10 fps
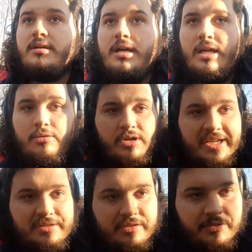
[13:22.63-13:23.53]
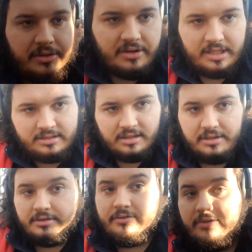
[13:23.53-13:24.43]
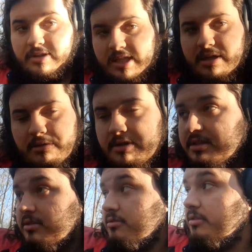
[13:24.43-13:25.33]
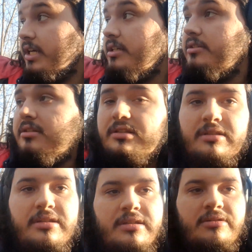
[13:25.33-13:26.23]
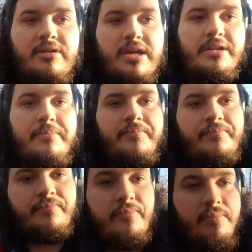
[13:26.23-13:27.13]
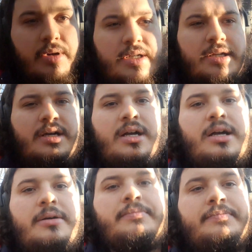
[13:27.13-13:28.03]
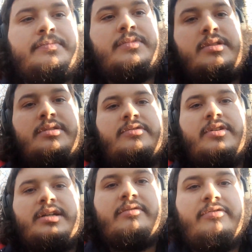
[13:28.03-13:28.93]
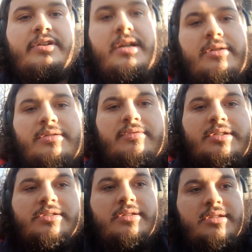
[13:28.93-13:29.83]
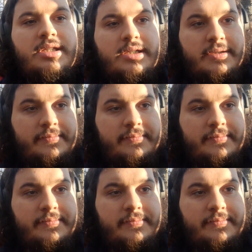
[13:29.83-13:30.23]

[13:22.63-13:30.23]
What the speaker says: And who cares if you are? It's not your fault anyway, so who cares, right? But this fucking finger always in the thing.